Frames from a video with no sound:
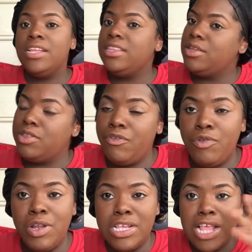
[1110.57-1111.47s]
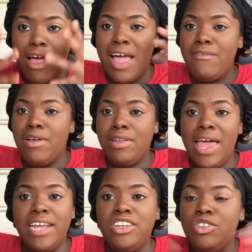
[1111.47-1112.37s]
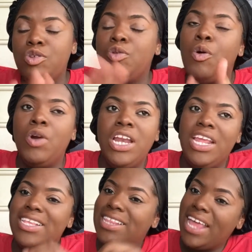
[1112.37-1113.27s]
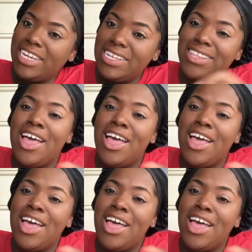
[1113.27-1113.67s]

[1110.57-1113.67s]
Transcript: to the fullest i'll have on lashes you can order these lashes